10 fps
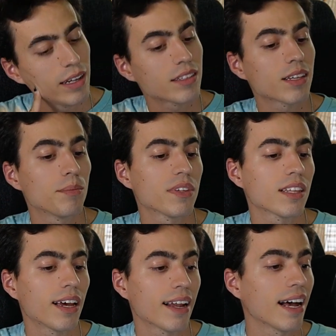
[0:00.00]
it's something
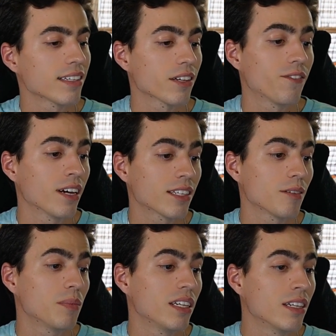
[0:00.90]
that has affected
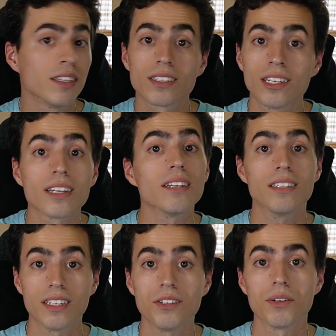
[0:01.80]
me and is going to
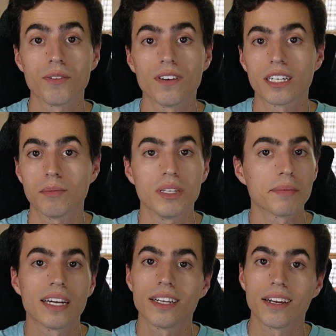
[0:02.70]
continue to affect me in
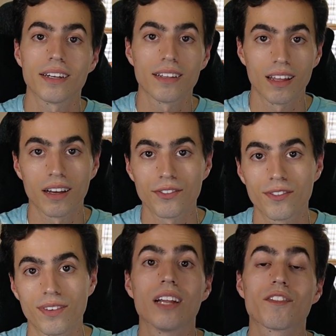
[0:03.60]
my day-to-day
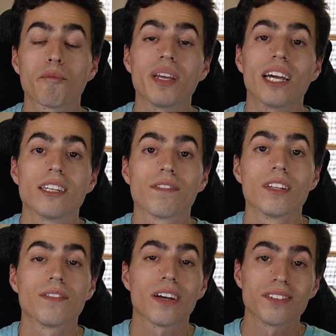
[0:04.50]
life. And for me, I
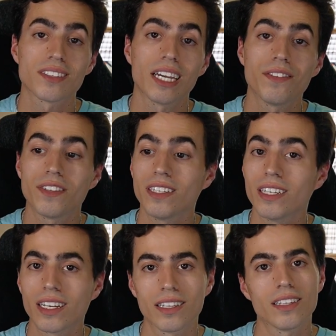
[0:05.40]
definitely found safety
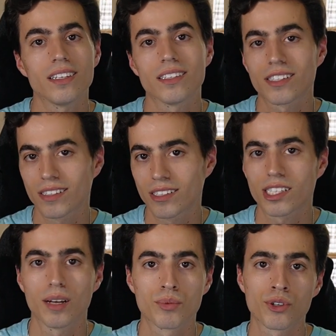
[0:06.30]
in these
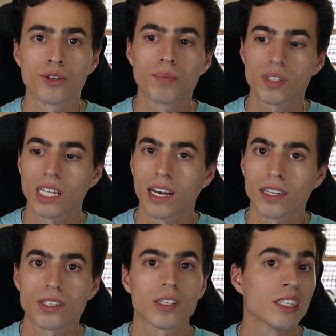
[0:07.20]
subgroups that took